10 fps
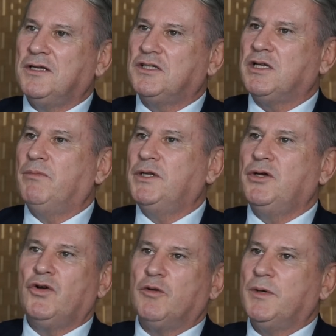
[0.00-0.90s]
somebody
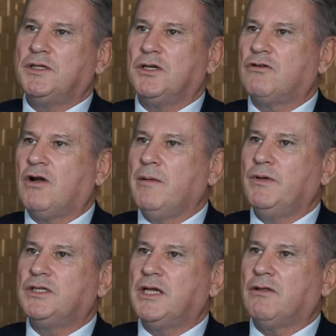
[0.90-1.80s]
who commits a crime
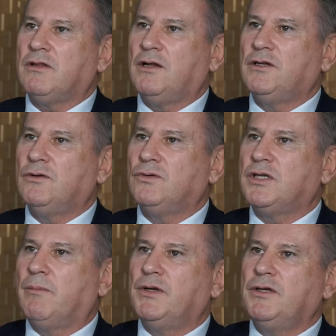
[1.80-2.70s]
in South London or
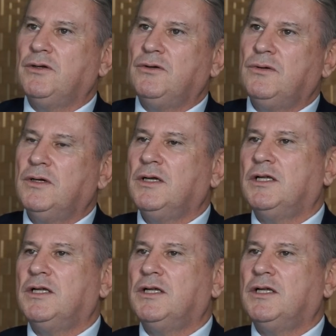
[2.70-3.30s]
somebody who